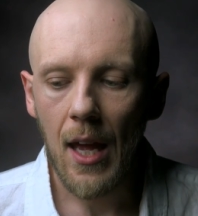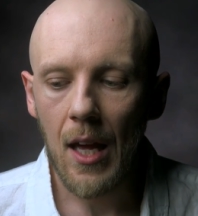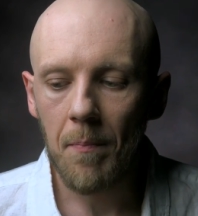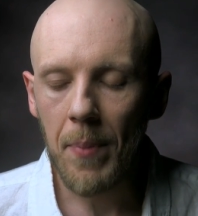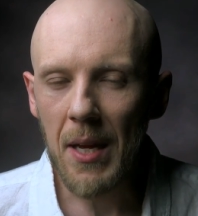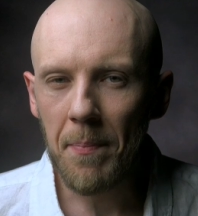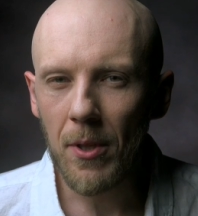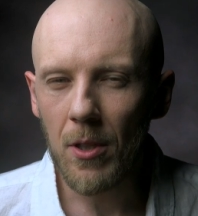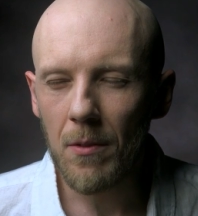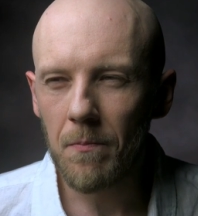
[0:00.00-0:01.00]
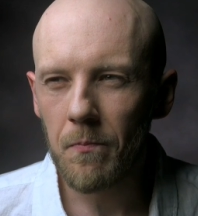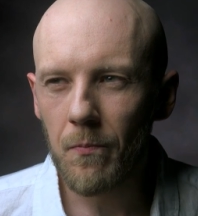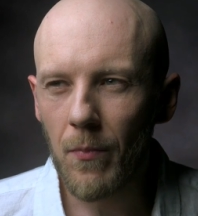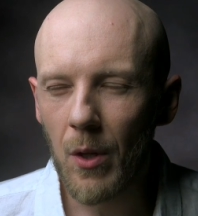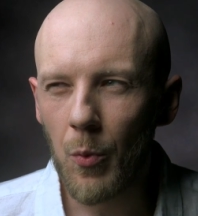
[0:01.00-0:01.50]
And people,
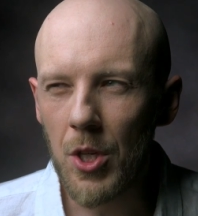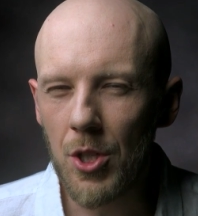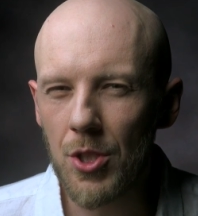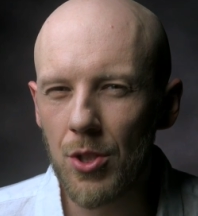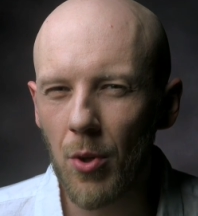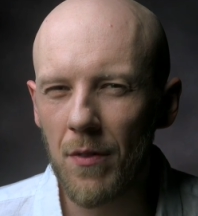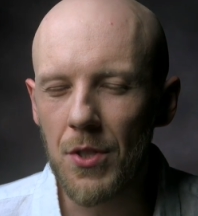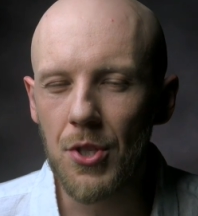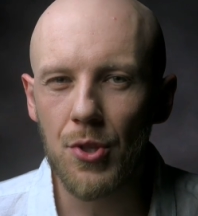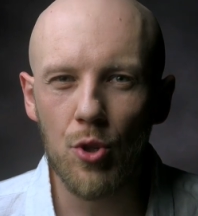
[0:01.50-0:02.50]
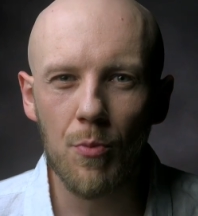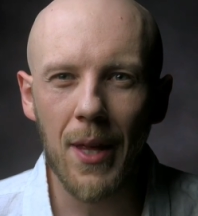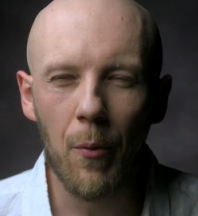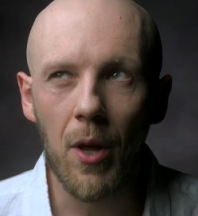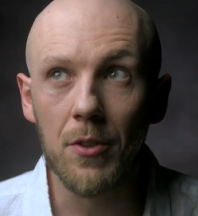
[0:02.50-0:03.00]
we just sort of assume
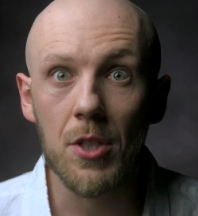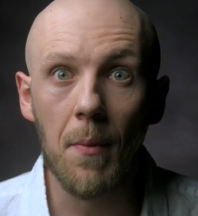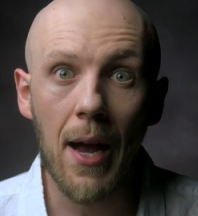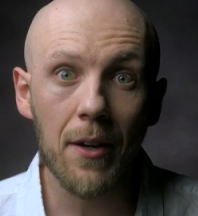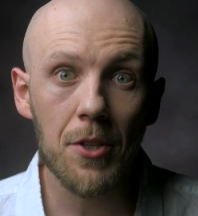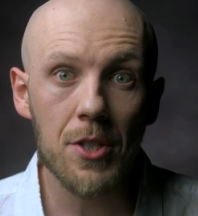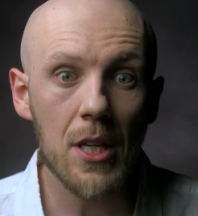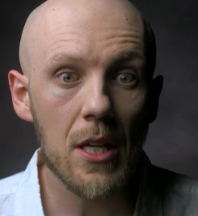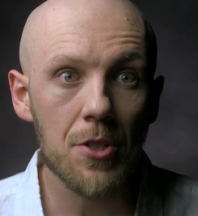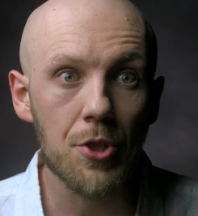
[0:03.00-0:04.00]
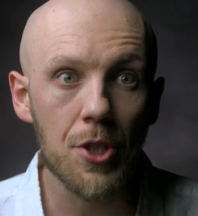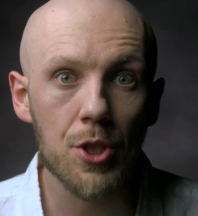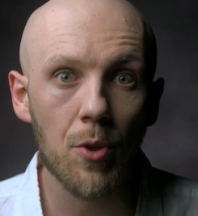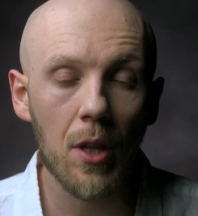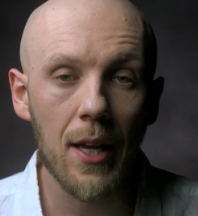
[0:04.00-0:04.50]
that, well, democracy is just
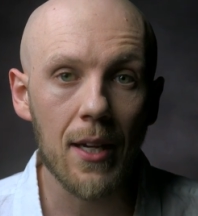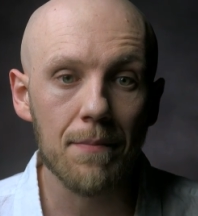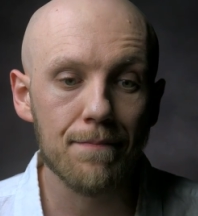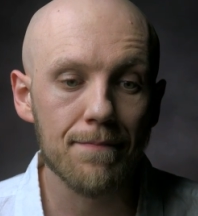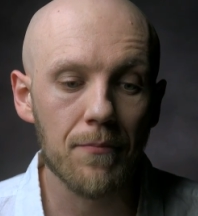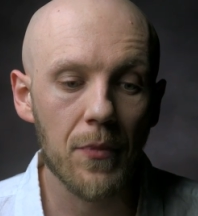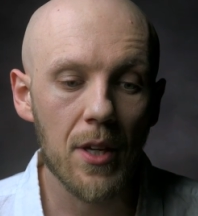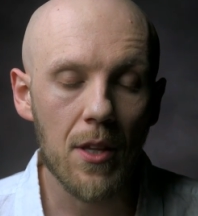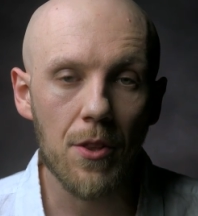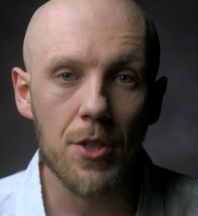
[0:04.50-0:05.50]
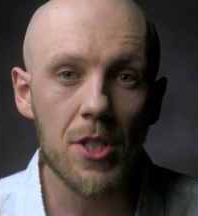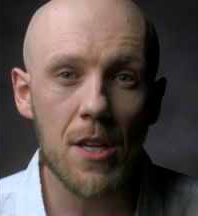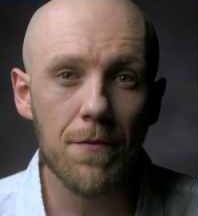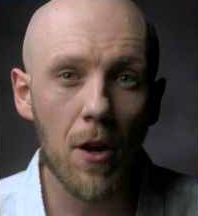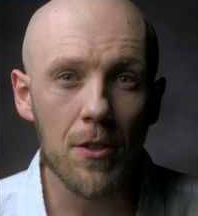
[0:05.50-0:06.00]
sort of like the
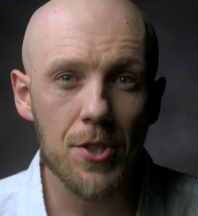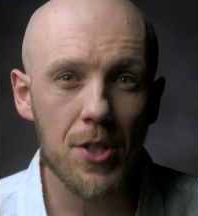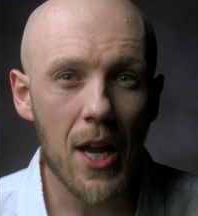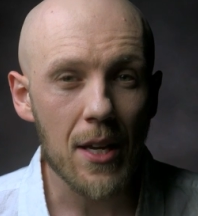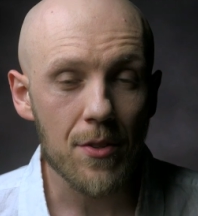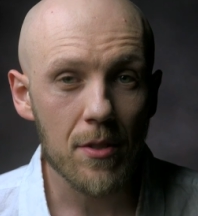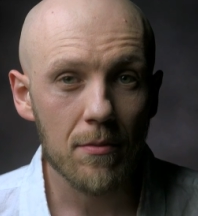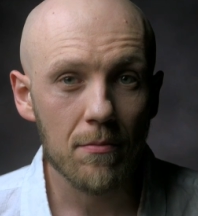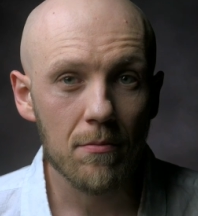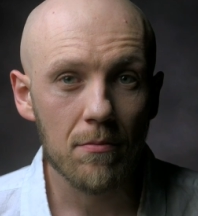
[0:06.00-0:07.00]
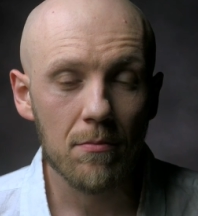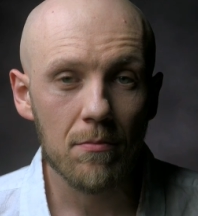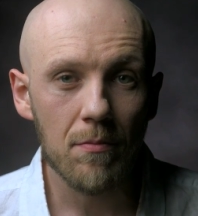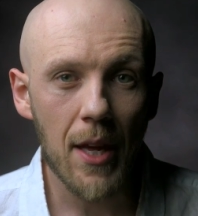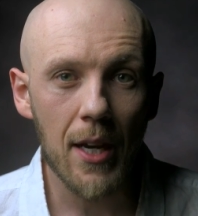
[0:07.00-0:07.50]
default state,
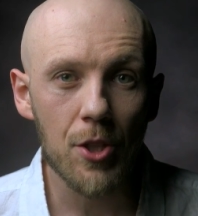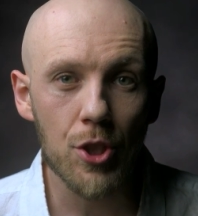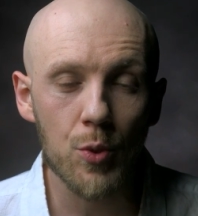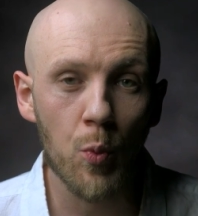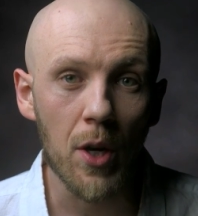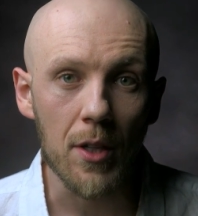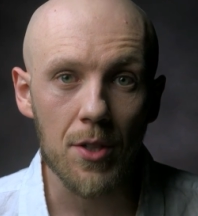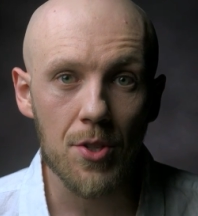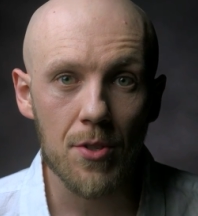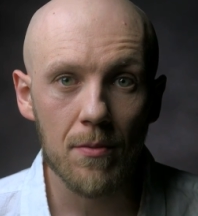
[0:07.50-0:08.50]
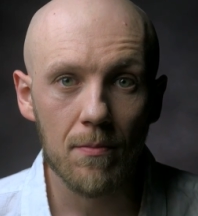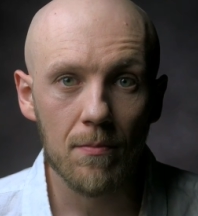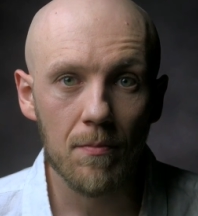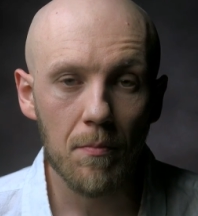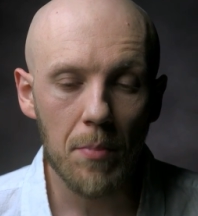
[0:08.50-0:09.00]
and it just works.
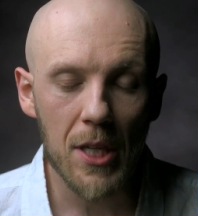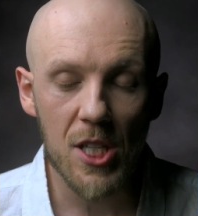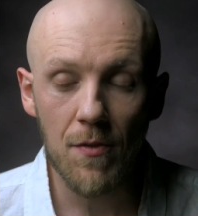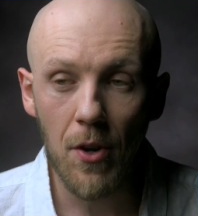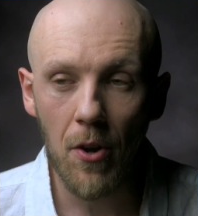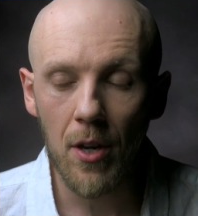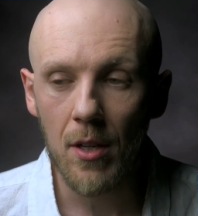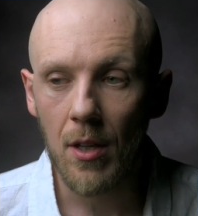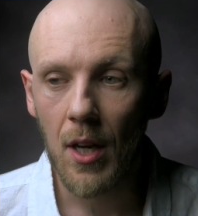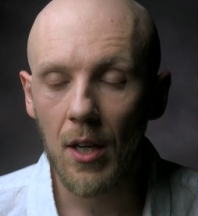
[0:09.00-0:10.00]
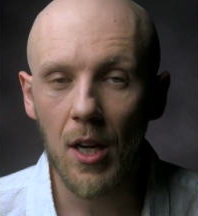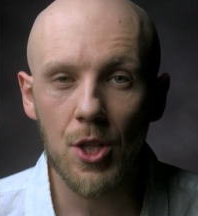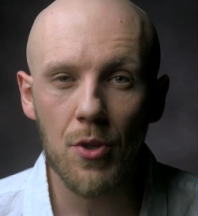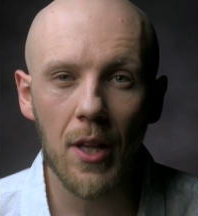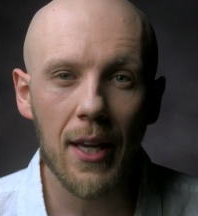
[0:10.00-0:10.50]
Because if you're in a
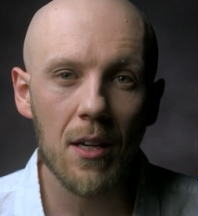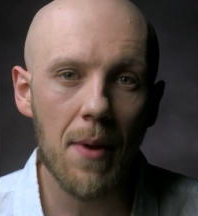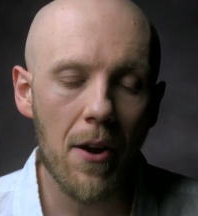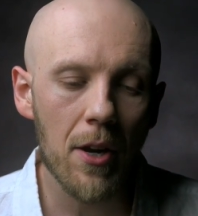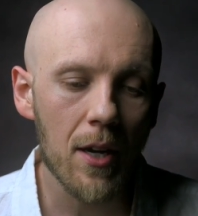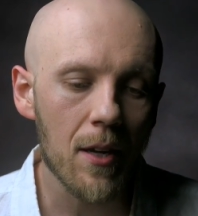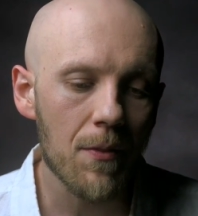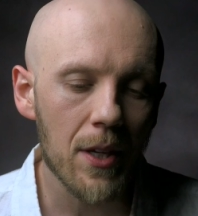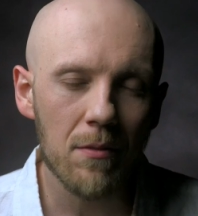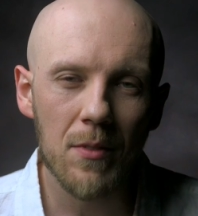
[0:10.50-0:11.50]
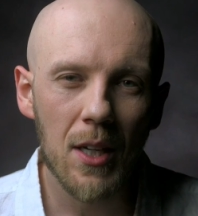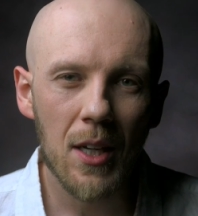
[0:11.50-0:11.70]
country like in America, then